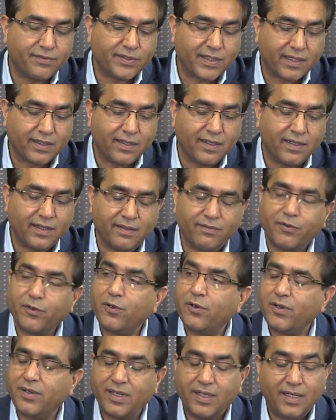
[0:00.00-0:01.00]
settled in
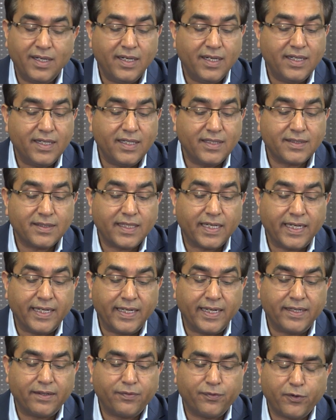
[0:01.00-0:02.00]
for is
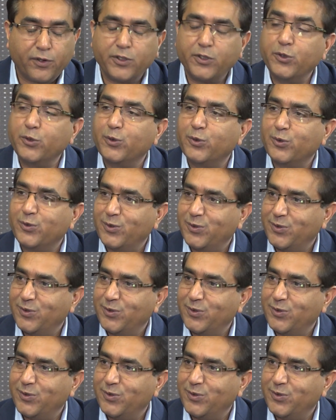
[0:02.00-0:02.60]
in it for you.